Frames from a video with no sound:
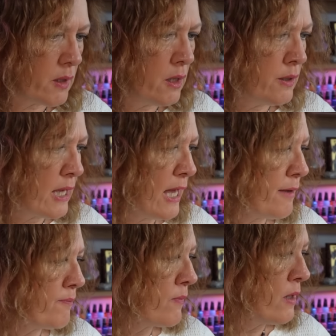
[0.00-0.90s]

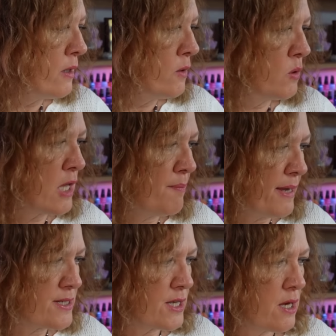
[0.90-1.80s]
Okay, We'll come
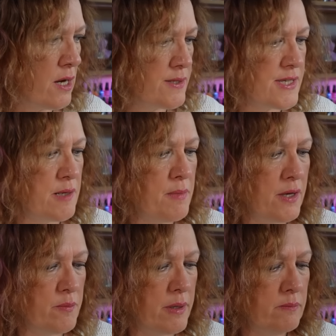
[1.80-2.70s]
back to the cards in a
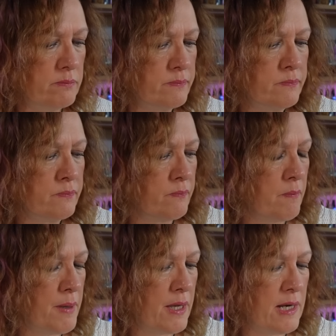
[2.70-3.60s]
moment,
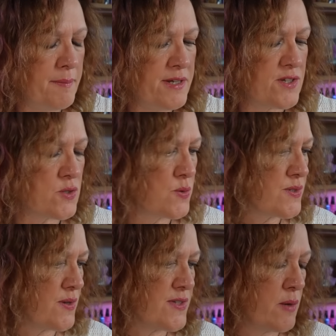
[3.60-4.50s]
but let me just
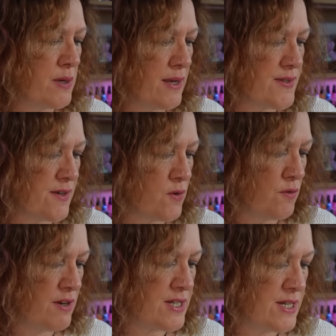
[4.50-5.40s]
also say what else I've
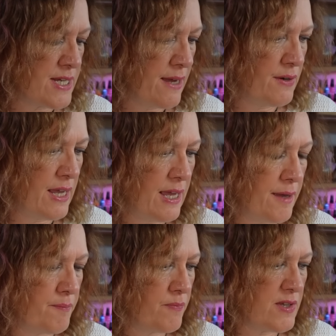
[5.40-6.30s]
got written down
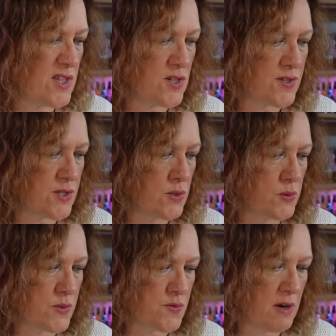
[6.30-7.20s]
here. These are just
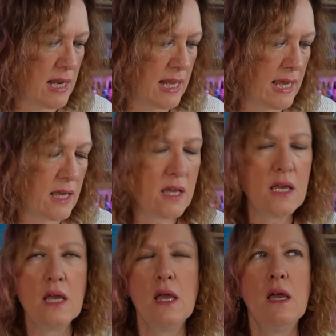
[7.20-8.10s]
thoughts, really.
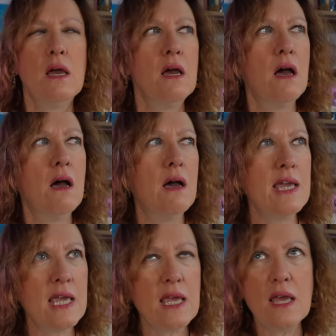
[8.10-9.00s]

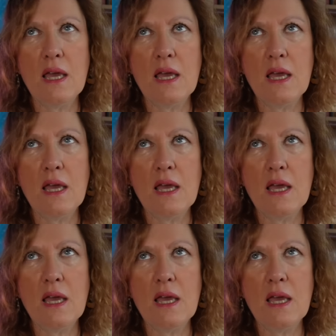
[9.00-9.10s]
The